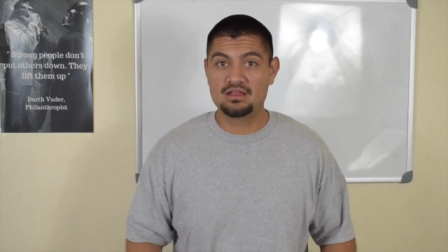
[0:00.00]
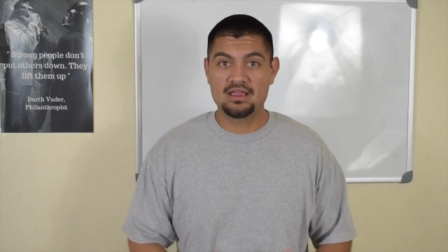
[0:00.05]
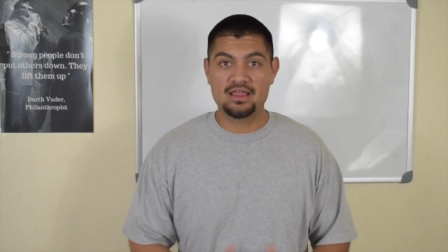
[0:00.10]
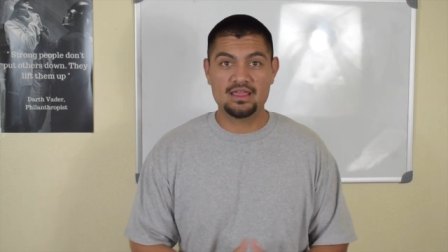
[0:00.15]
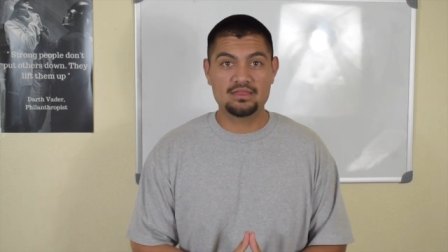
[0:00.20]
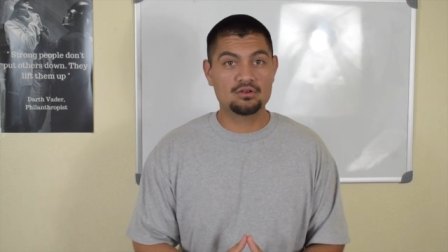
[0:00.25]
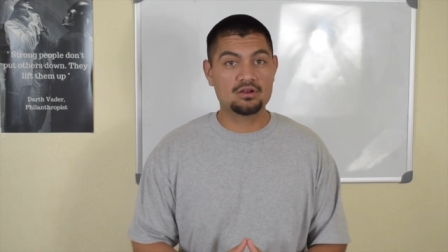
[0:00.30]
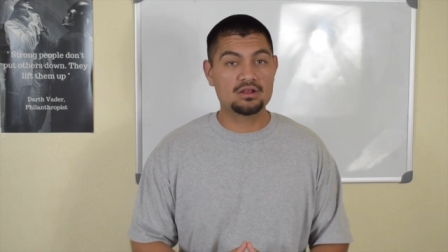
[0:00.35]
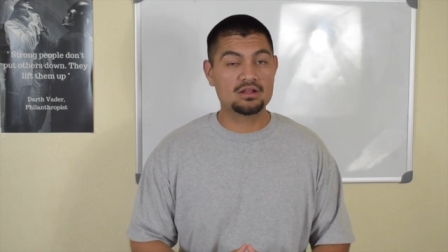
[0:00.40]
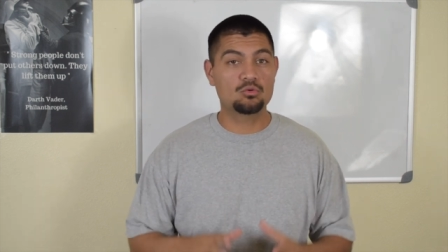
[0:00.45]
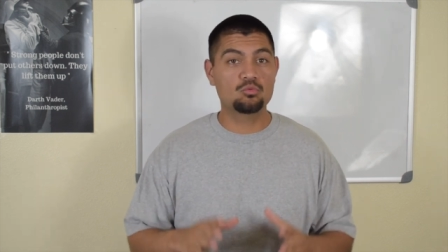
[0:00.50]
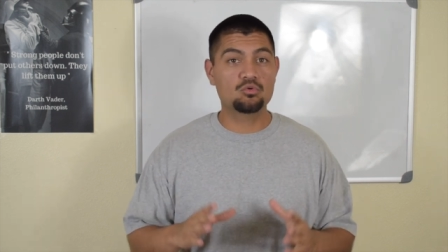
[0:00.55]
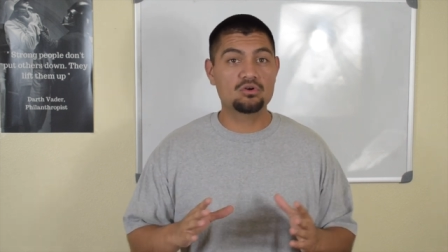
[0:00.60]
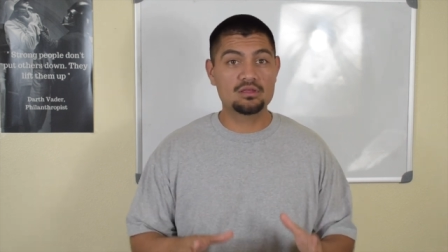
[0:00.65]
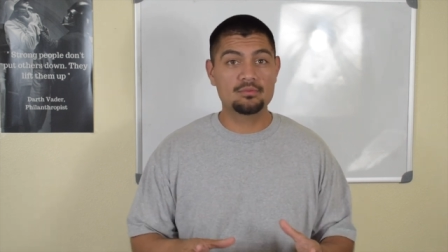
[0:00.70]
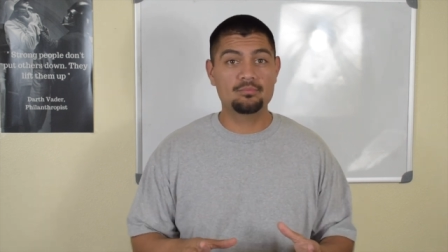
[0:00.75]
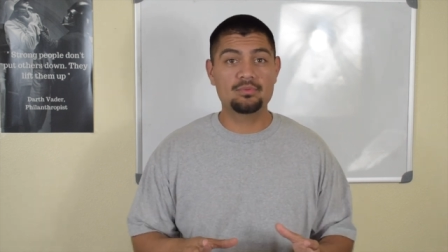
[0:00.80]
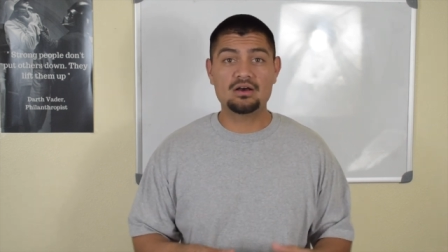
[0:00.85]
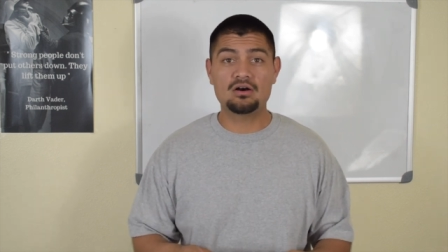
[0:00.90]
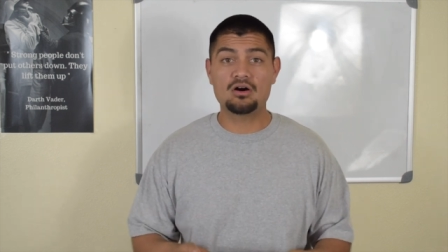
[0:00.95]
and they're gonna
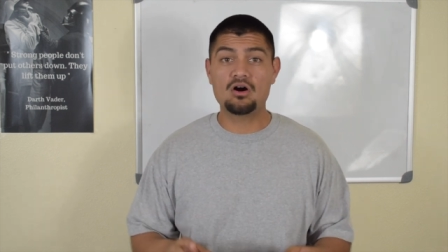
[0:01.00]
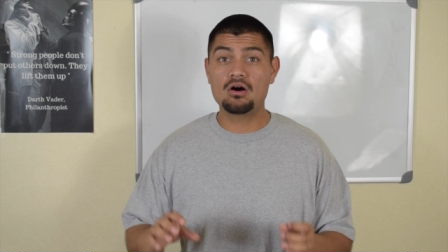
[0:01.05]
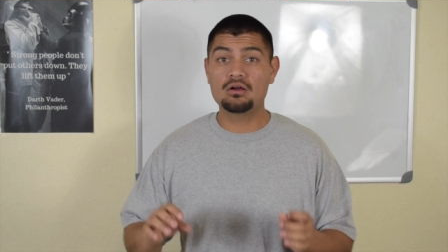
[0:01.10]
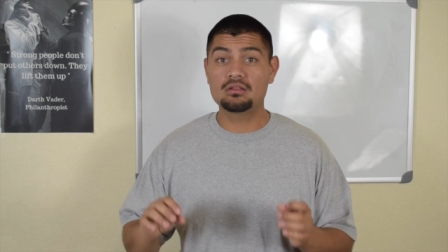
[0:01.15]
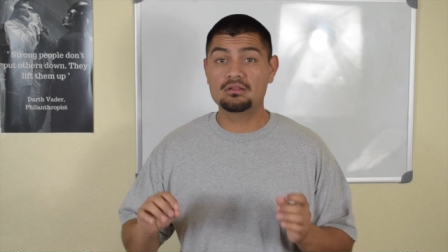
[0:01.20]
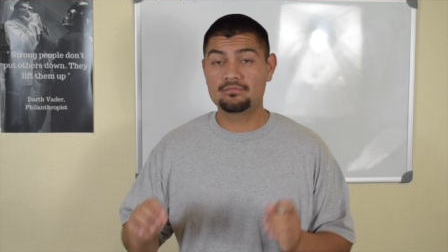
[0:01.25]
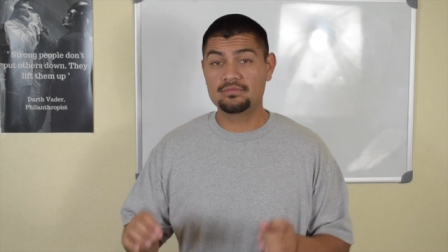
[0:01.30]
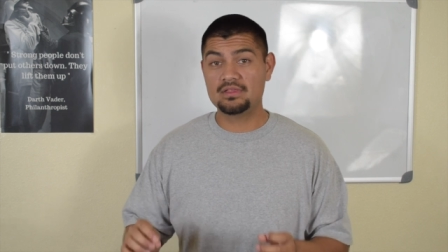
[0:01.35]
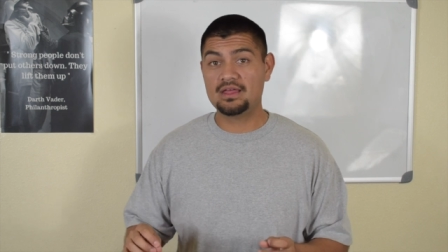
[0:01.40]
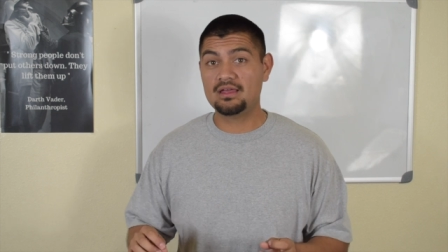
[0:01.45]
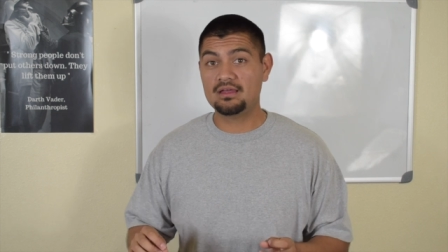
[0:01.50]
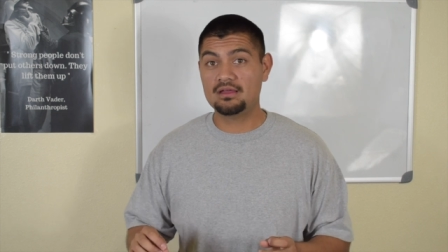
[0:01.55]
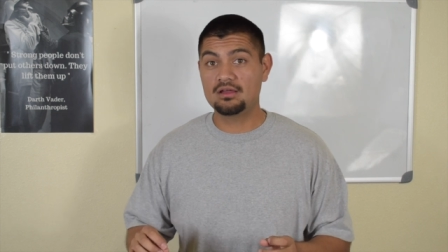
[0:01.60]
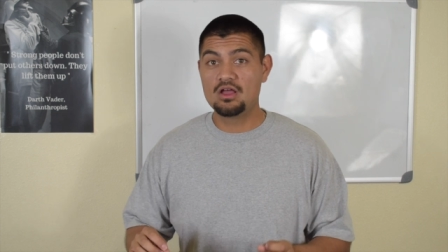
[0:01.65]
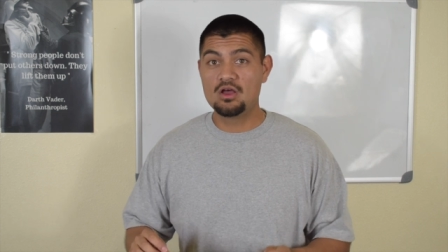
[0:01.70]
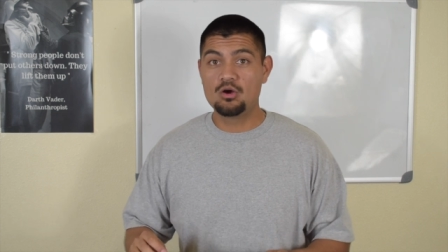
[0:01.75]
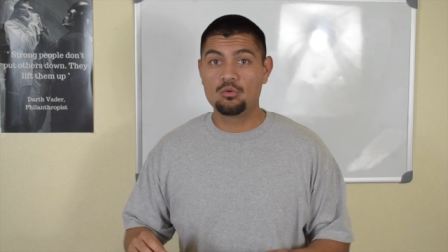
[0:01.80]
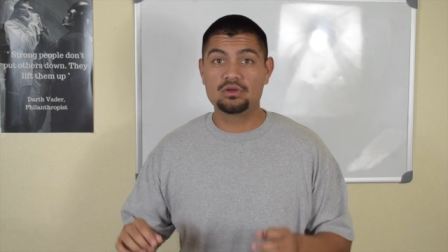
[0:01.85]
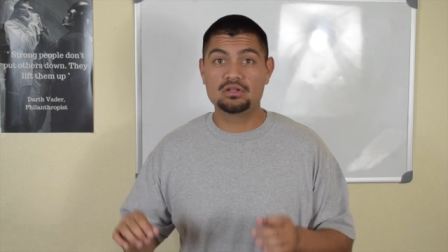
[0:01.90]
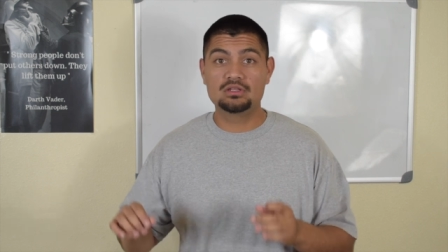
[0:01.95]
worry about all of that
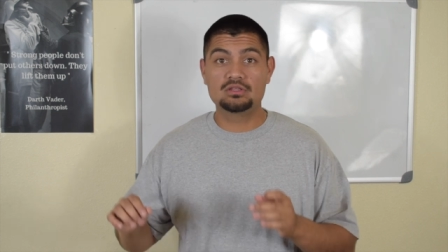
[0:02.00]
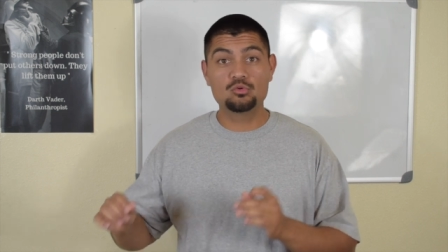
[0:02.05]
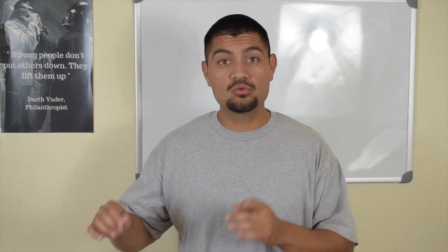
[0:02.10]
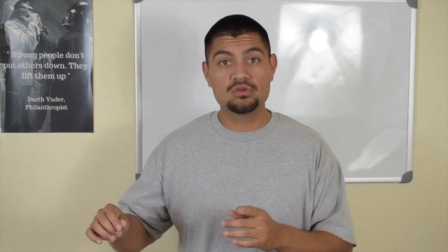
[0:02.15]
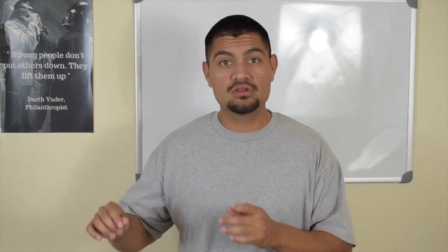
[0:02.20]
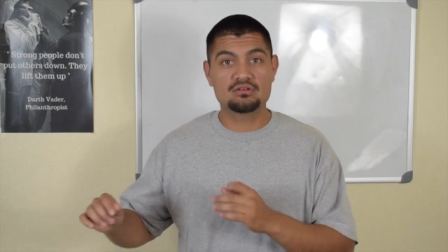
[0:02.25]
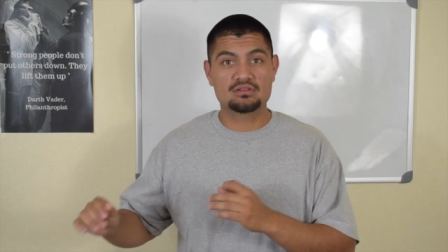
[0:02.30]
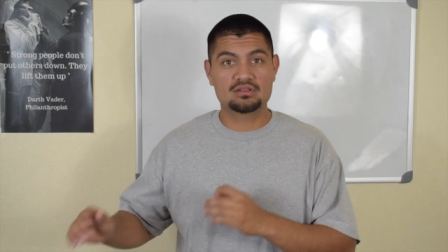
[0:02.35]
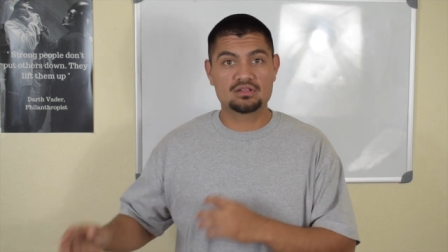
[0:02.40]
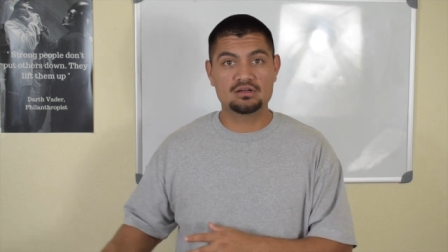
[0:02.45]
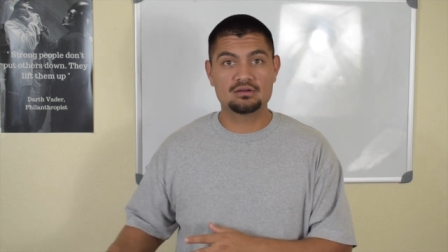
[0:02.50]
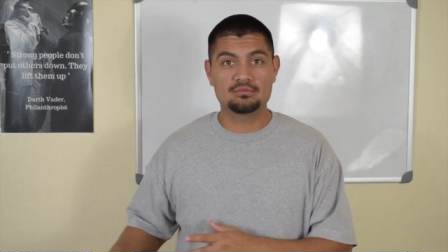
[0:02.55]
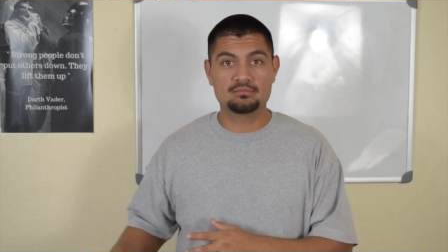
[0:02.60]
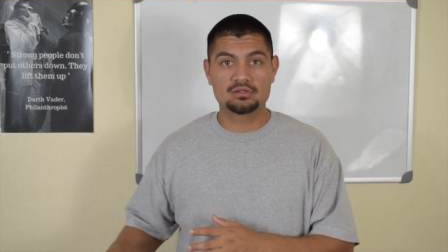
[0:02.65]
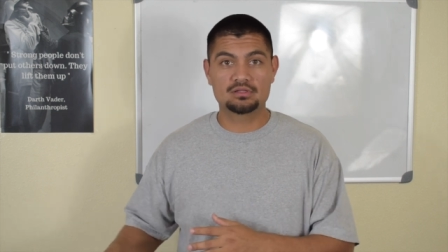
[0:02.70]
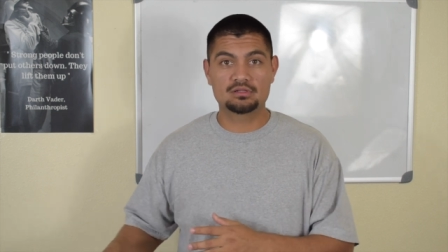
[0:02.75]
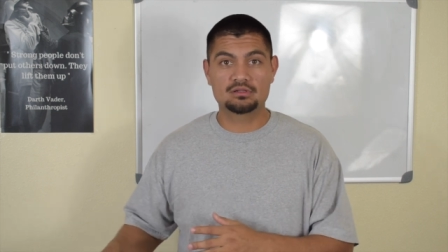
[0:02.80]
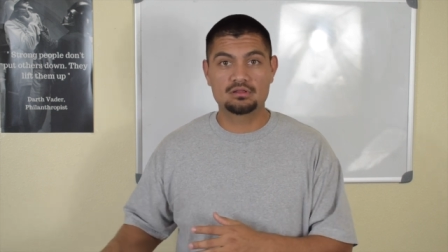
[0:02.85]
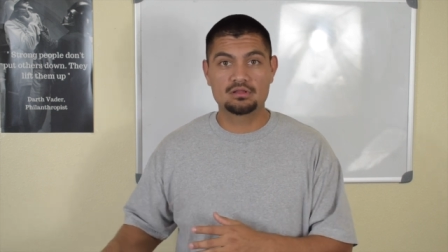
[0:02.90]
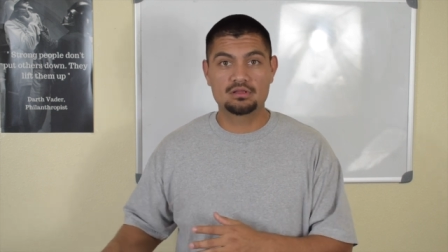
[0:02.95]
when New Year's
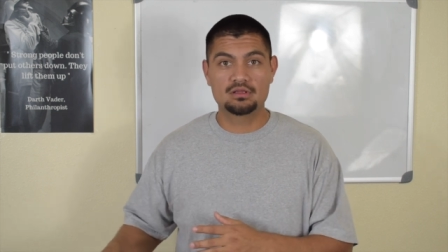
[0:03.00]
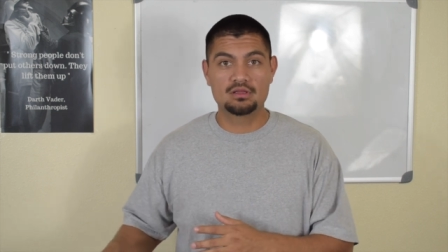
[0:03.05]
comes.